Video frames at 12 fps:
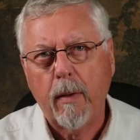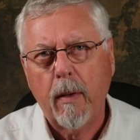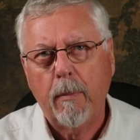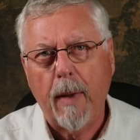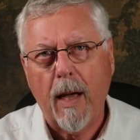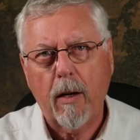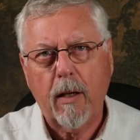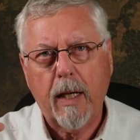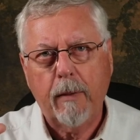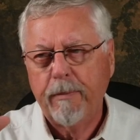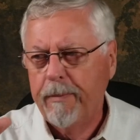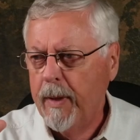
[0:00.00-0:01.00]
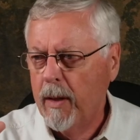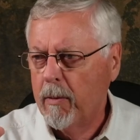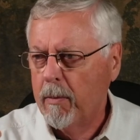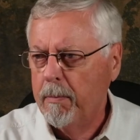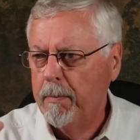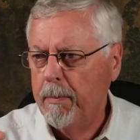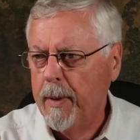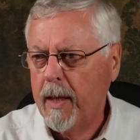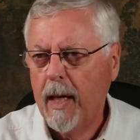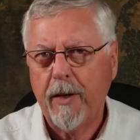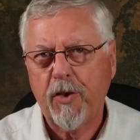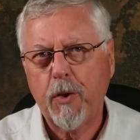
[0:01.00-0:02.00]
mallard, you know, be
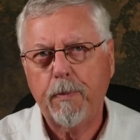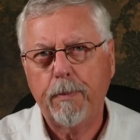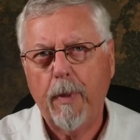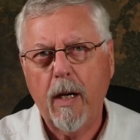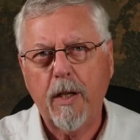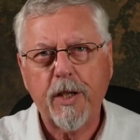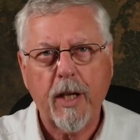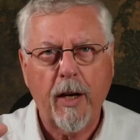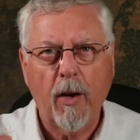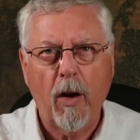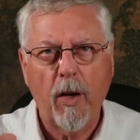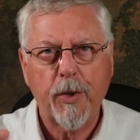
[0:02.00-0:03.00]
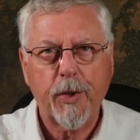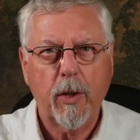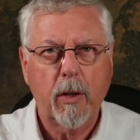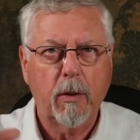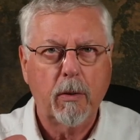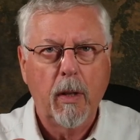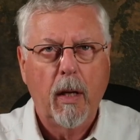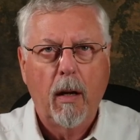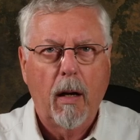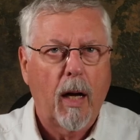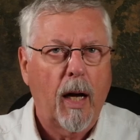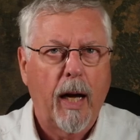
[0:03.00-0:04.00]
kind of sparse, and also
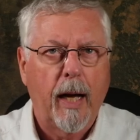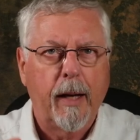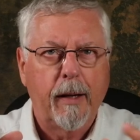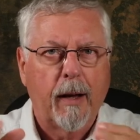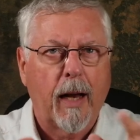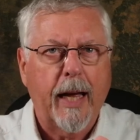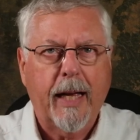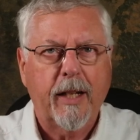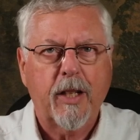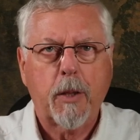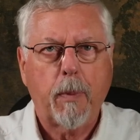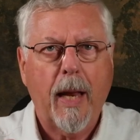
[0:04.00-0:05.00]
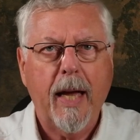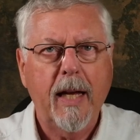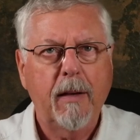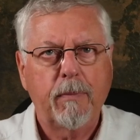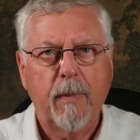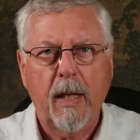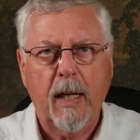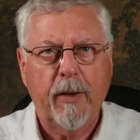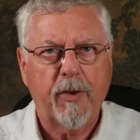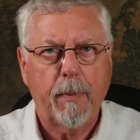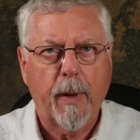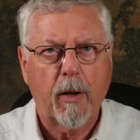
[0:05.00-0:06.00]
I like it to splay. It
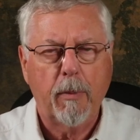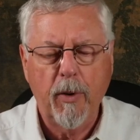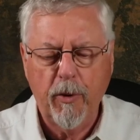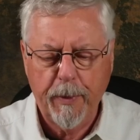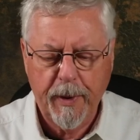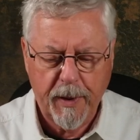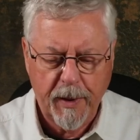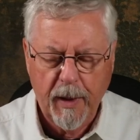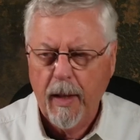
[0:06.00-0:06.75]
gives it better movement.